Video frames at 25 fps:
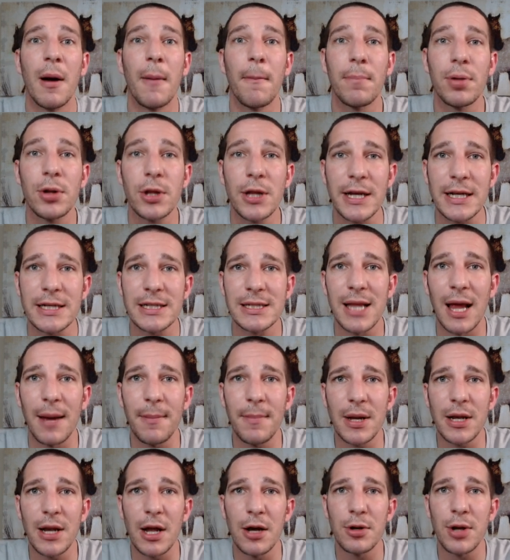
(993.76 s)
Please
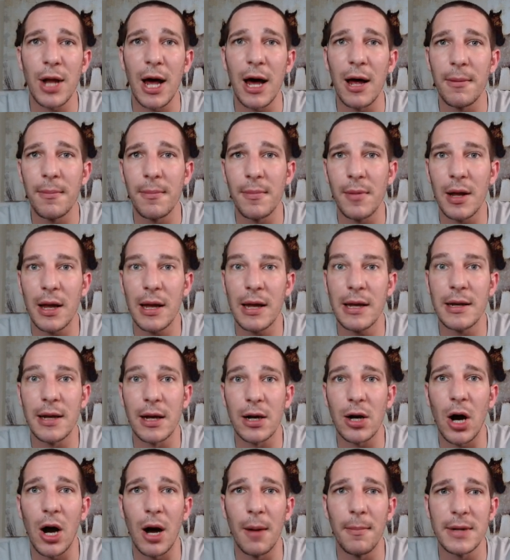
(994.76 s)
let me know down in
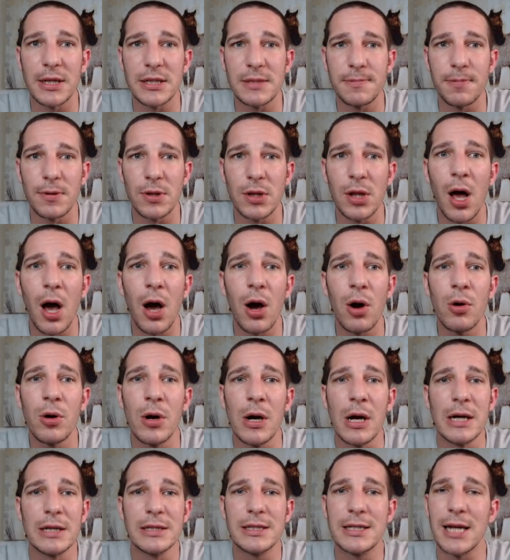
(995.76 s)
the comments below.
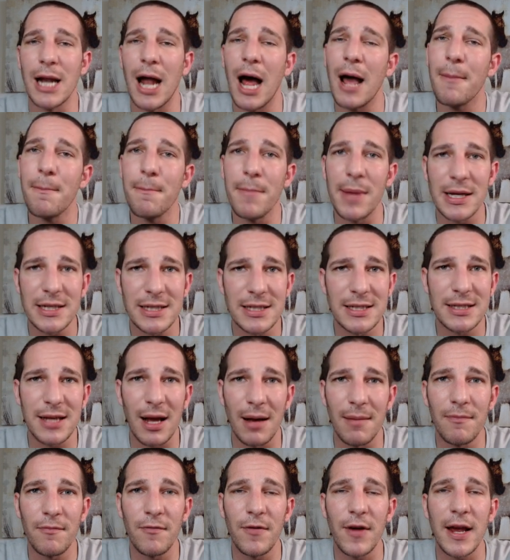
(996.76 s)
Did I miss
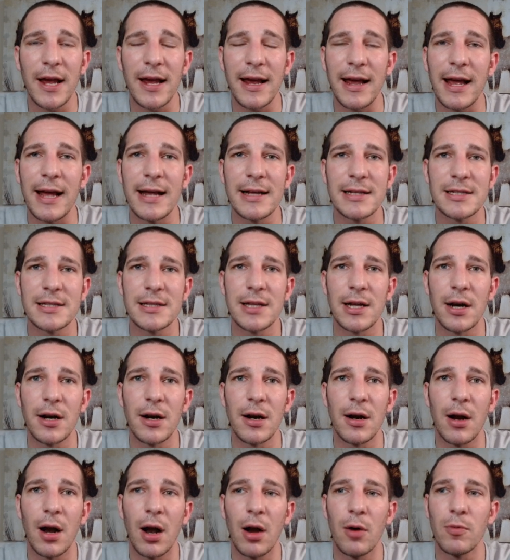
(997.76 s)
something? Is
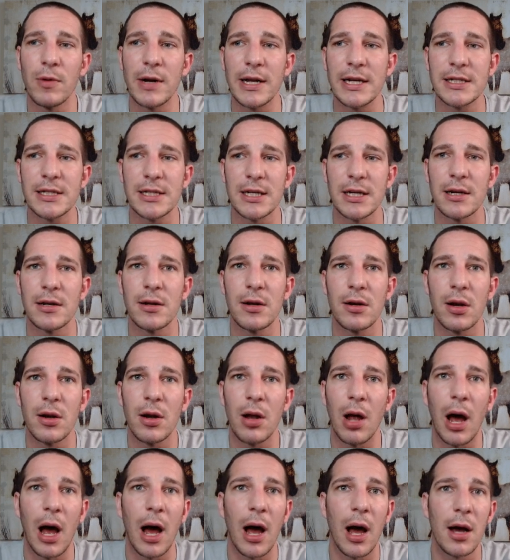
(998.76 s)
there a reason
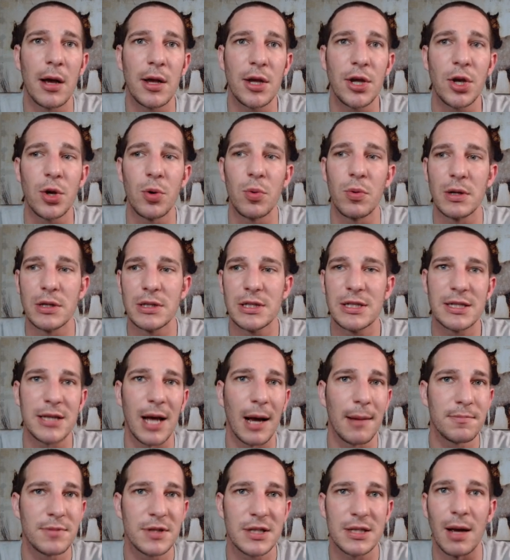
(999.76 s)
you would
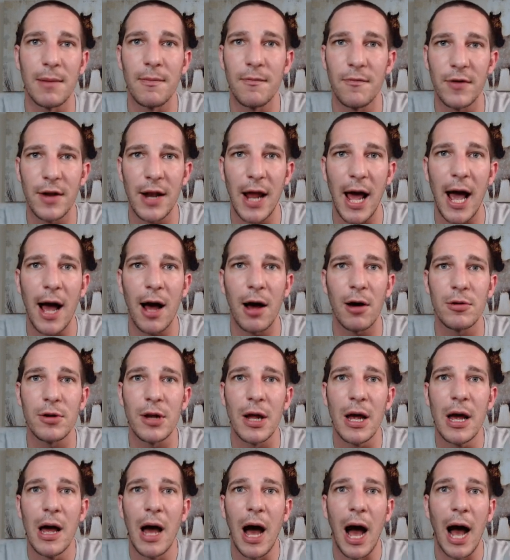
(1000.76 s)
sub something out?
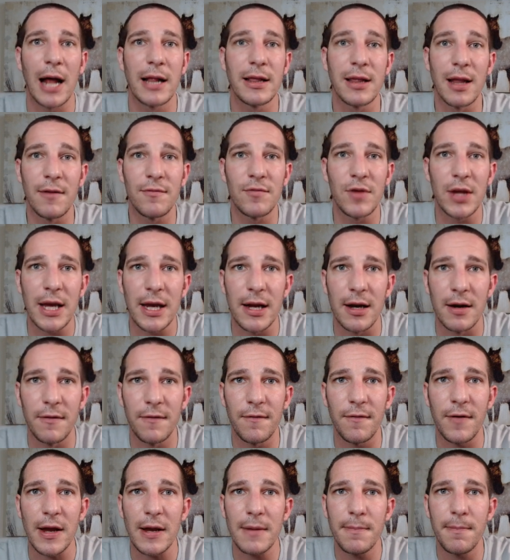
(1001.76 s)
I'd love to hear
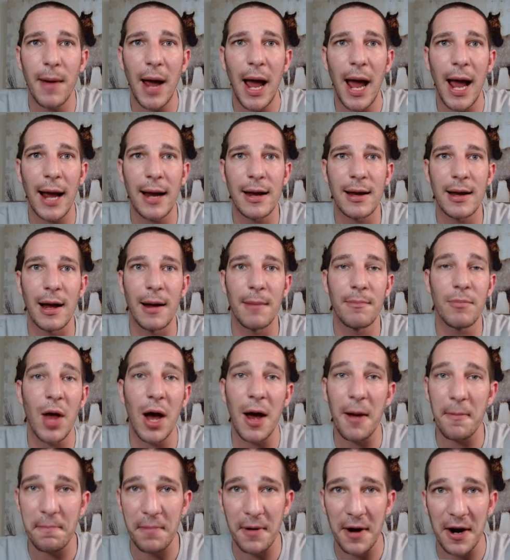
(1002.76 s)
feedback. I'm
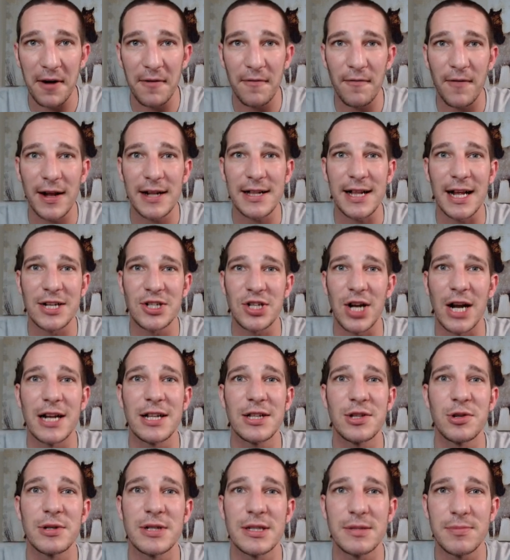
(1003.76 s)
not perfect. I try
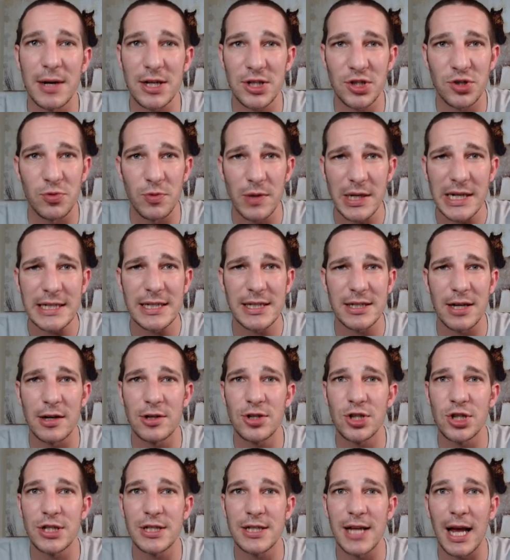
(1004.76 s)
to do as much
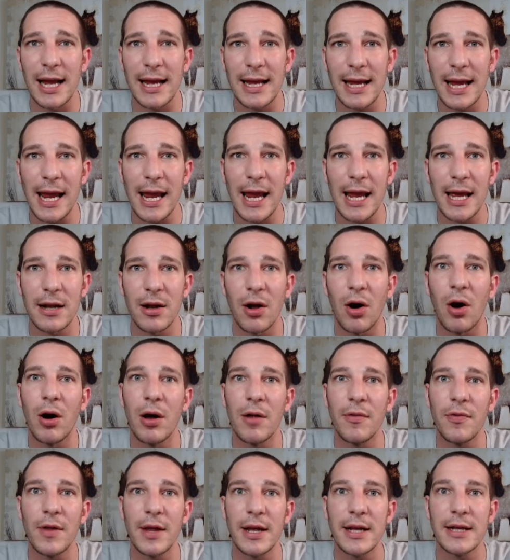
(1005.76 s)
research as I can
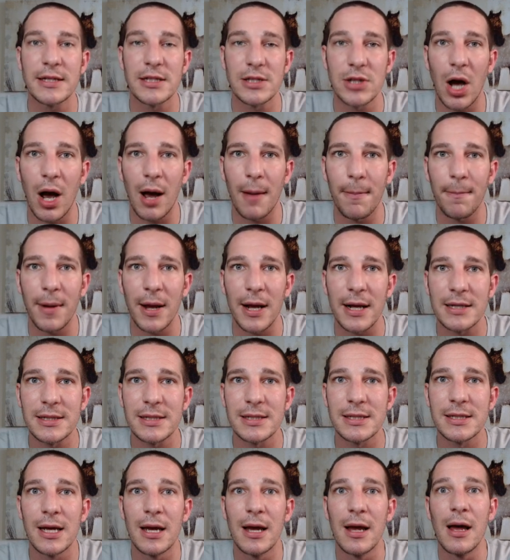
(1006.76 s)
on these
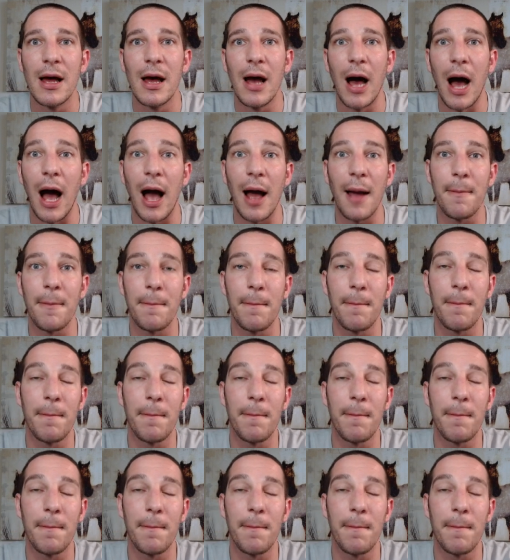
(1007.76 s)
topics. I